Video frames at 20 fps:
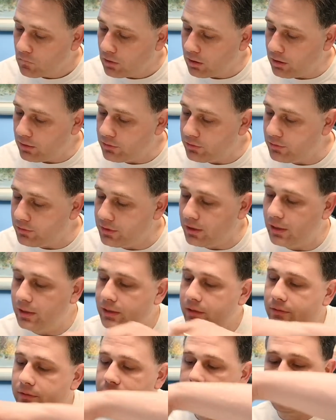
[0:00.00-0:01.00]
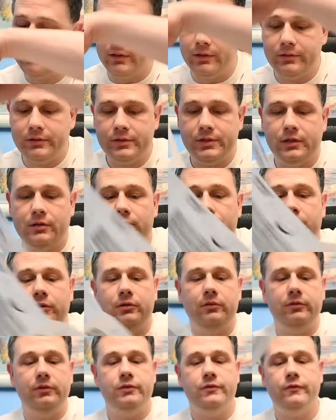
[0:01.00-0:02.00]
It shows you how to use surround sound
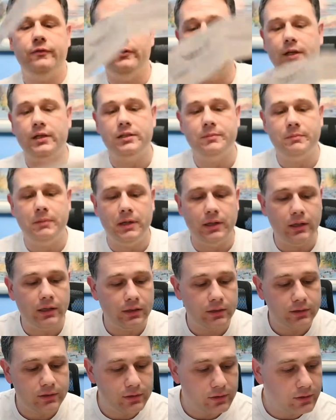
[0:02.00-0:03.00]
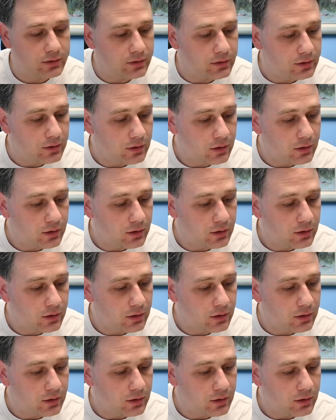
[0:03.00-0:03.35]
modes for Xbox.